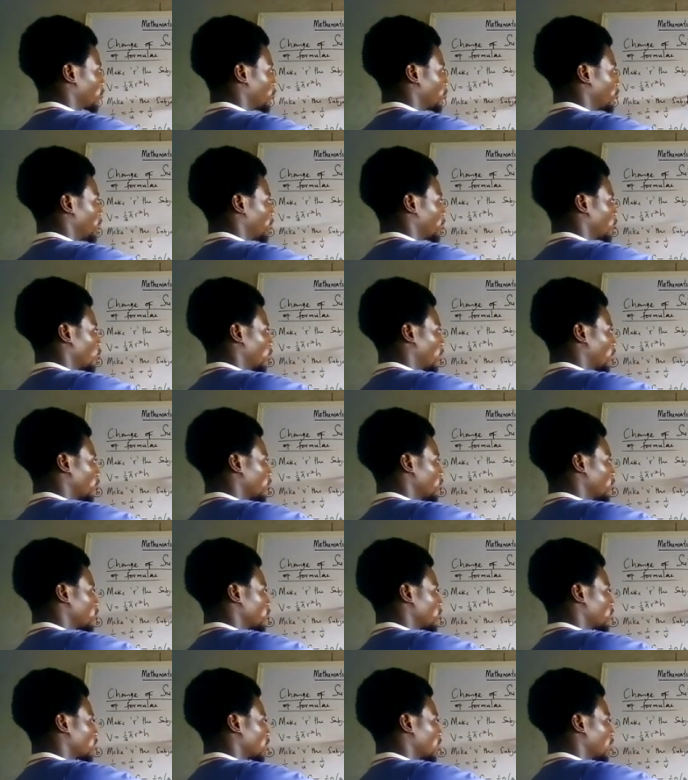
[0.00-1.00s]
But we are going
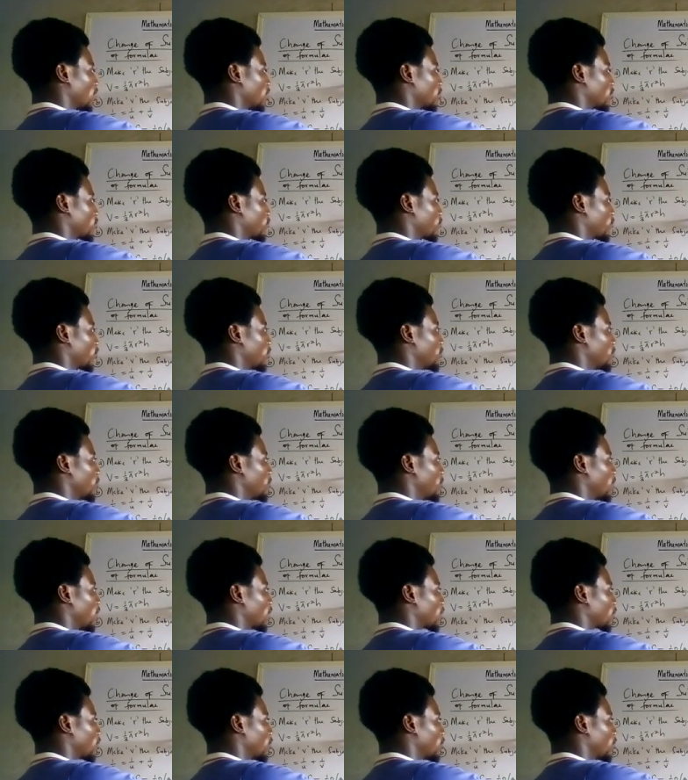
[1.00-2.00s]
to start from the
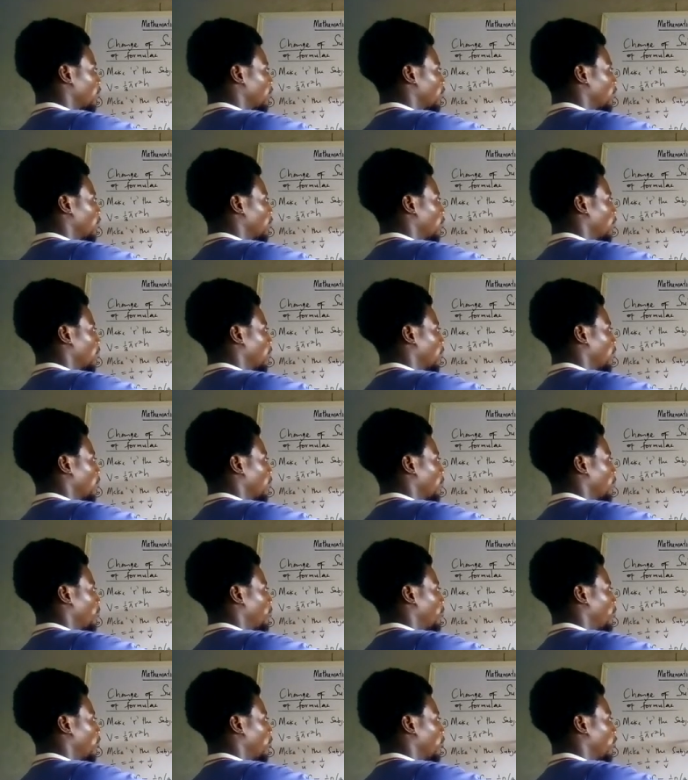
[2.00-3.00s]
back.
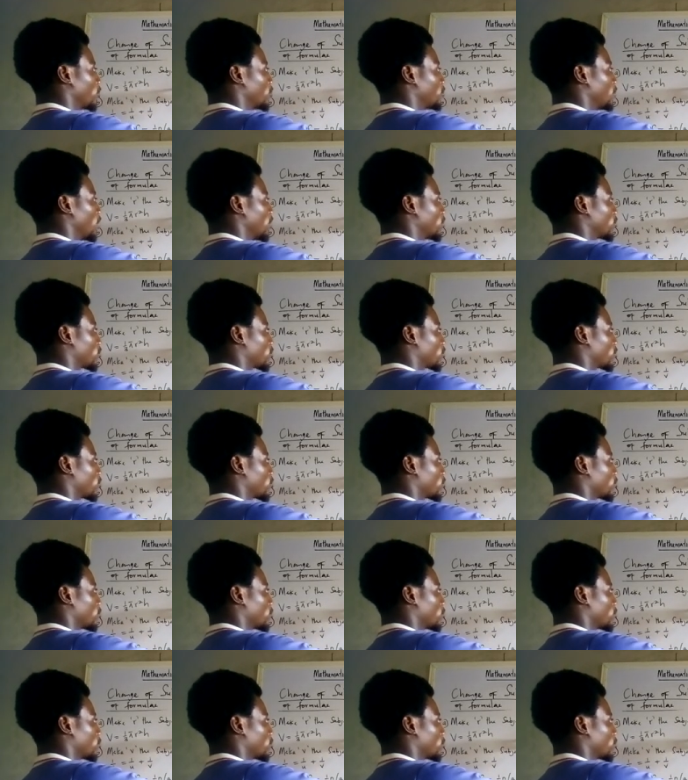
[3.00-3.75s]
Board mass.